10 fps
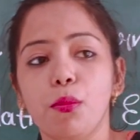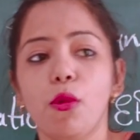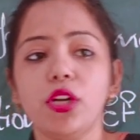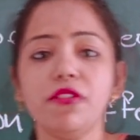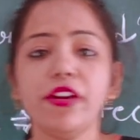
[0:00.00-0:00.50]

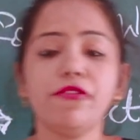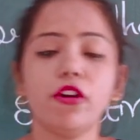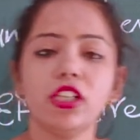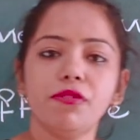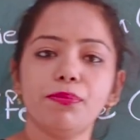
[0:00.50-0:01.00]
Motivate
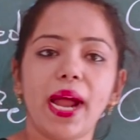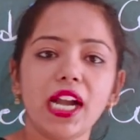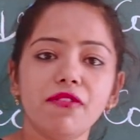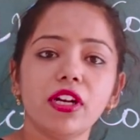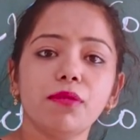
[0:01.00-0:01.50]
for their
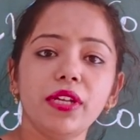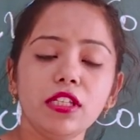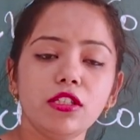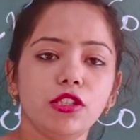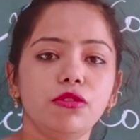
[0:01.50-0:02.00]
bad work
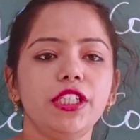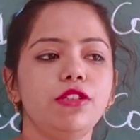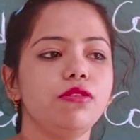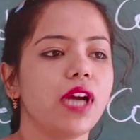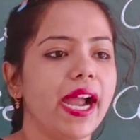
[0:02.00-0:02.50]
means you
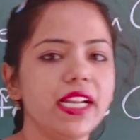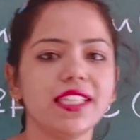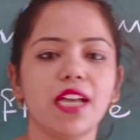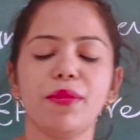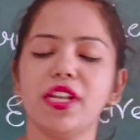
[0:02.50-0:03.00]
need to
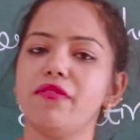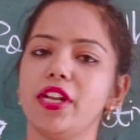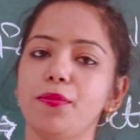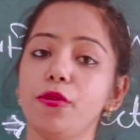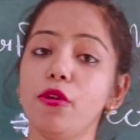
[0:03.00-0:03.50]
guide them in a
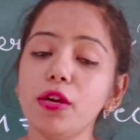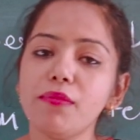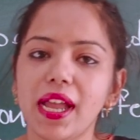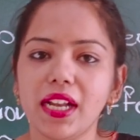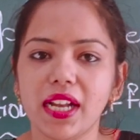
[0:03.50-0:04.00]
very
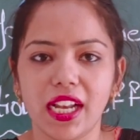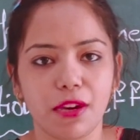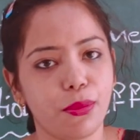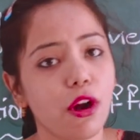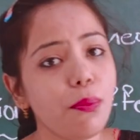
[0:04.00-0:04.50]
good manner,
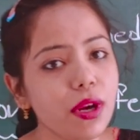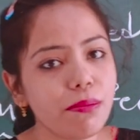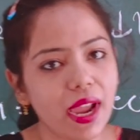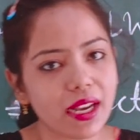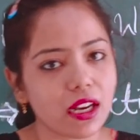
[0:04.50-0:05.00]
in a
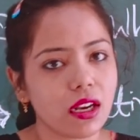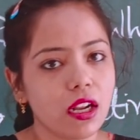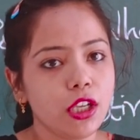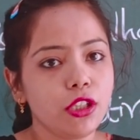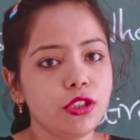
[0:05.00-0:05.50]
proper manner.
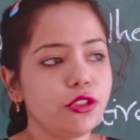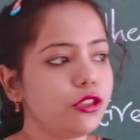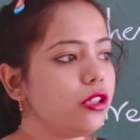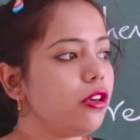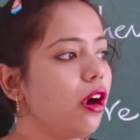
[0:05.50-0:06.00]
You
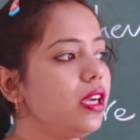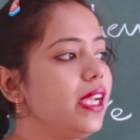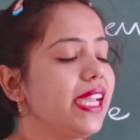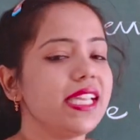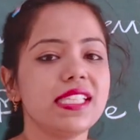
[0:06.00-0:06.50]
should not
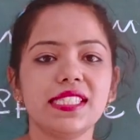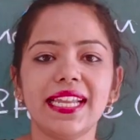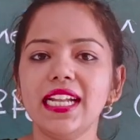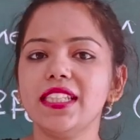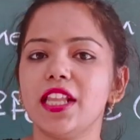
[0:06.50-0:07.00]

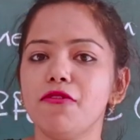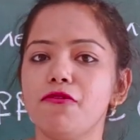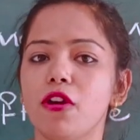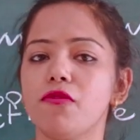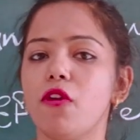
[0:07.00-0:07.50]
insult
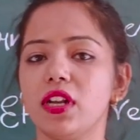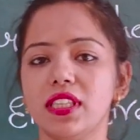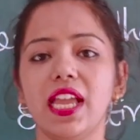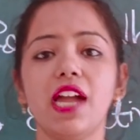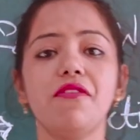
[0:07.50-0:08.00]
them for
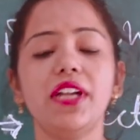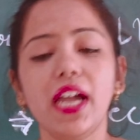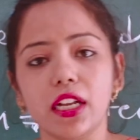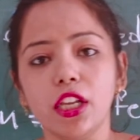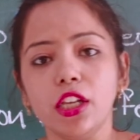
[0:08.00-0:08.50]
what they have
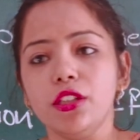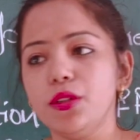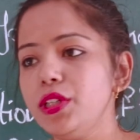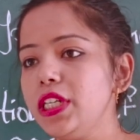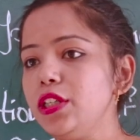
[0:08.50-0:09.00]
done.
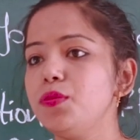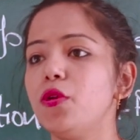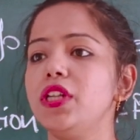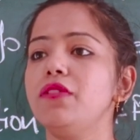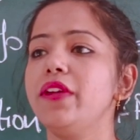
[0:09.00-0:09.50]
You need to
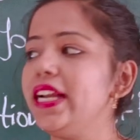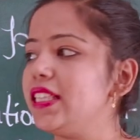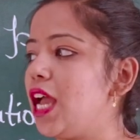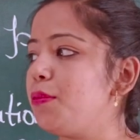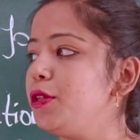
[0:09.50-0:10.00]

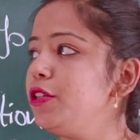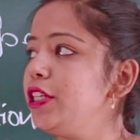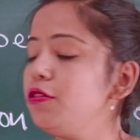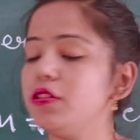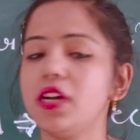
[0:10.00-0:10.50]
motivate them, you
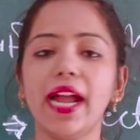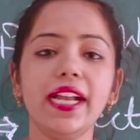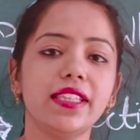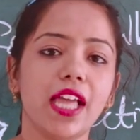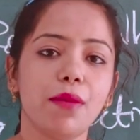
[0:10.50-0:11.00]
need to
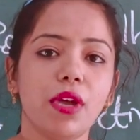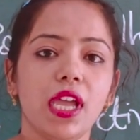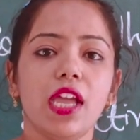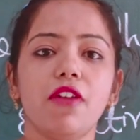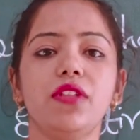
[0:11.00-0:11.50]
guide them
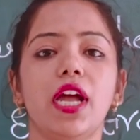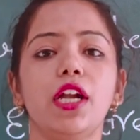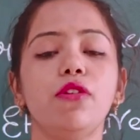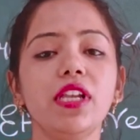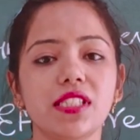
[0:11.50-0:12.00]
if they
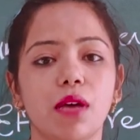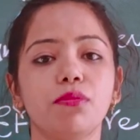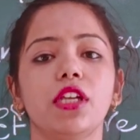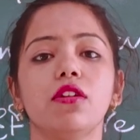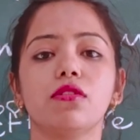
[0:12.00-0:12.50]
are doing
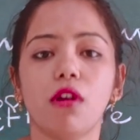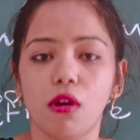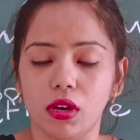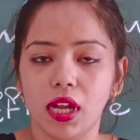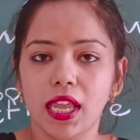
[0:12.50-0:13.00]
something
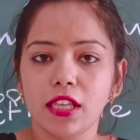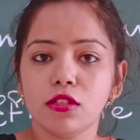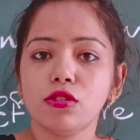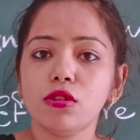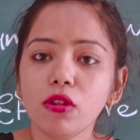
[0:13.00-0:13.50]
wrong,
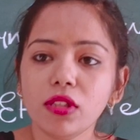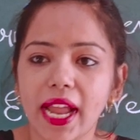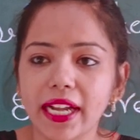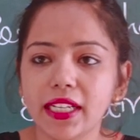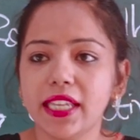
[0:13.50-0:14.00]
so
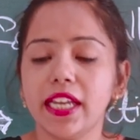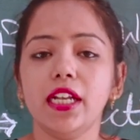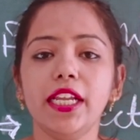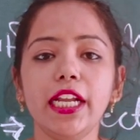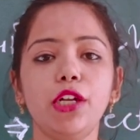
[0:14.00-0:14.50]
that they
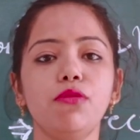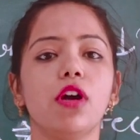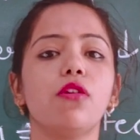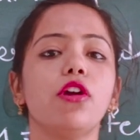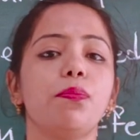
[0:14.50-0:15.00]
can lead
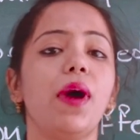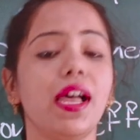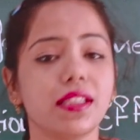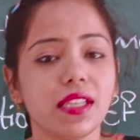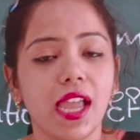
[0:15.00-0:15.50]
to a good
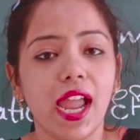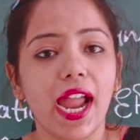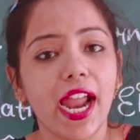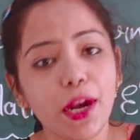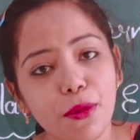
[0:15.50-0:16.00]
path
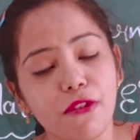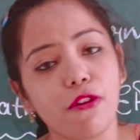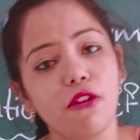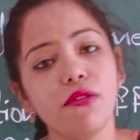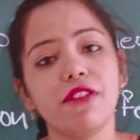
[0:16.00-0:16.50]
and
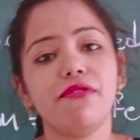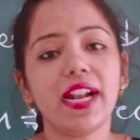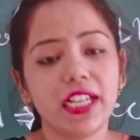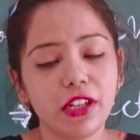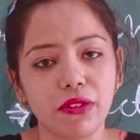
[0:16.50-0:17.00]
perform
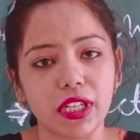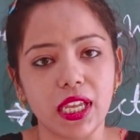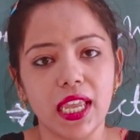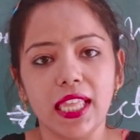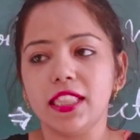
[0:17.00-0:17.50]

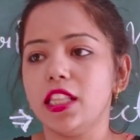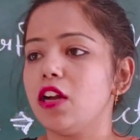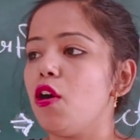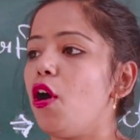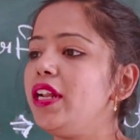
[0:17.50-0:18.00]
effectively.
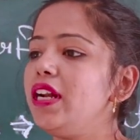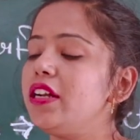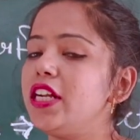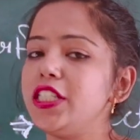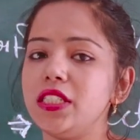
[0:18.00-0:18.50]
The
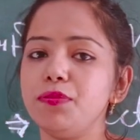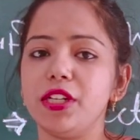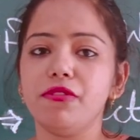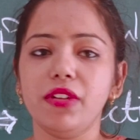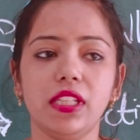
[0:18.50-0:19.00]
cordial relation
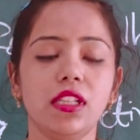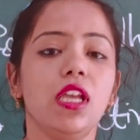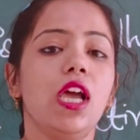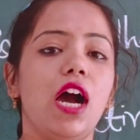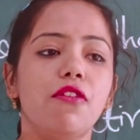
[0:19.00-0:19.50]

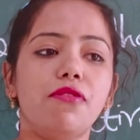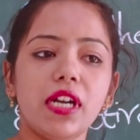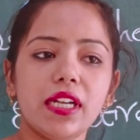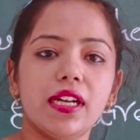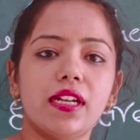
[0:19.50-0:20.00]
between a
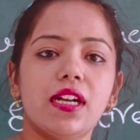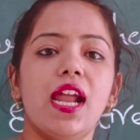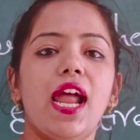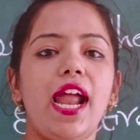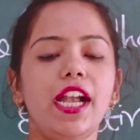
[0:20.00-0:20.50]
worker
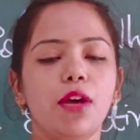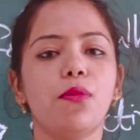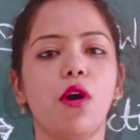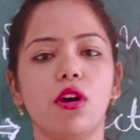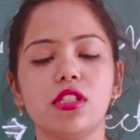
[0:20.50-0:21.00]
and a
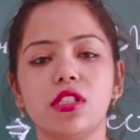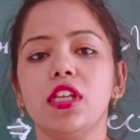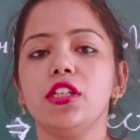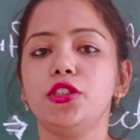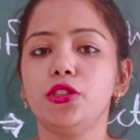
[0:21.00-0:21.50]
boss
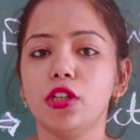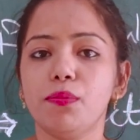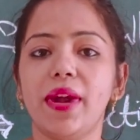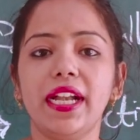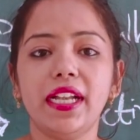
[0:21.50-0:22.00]
should
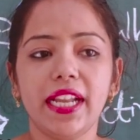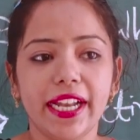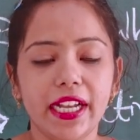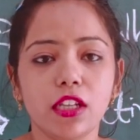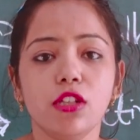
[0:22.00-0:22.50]
be
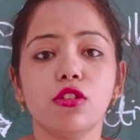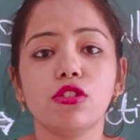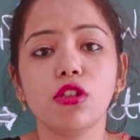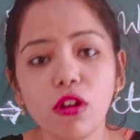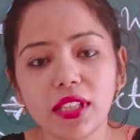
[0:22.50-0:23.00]

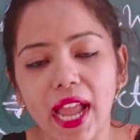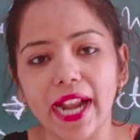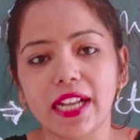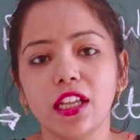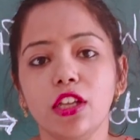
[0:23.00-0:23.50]
maintained so
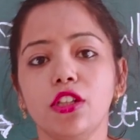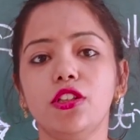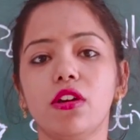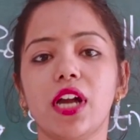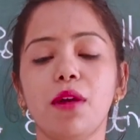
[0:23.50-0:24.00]
that
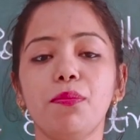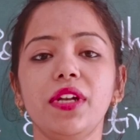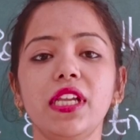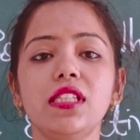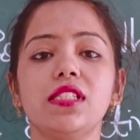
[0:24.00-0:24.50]
your
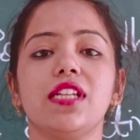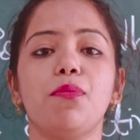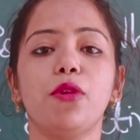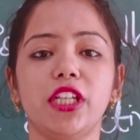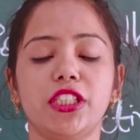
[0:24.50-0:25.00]
company's
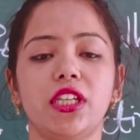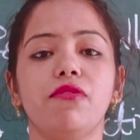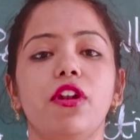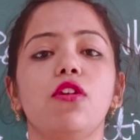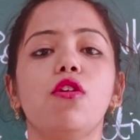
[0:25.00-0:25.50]

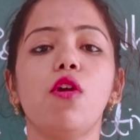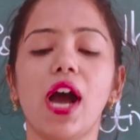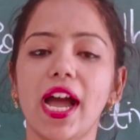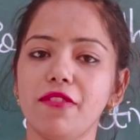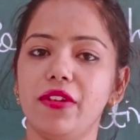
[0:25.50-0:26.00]
reputation will go
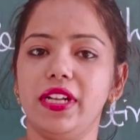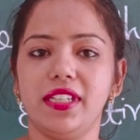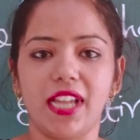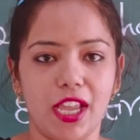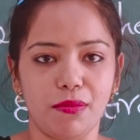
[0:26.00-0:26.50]
high with
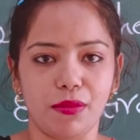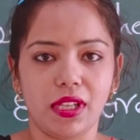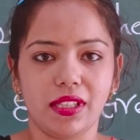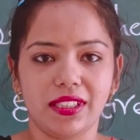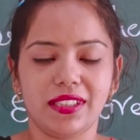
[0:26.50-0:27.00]
time.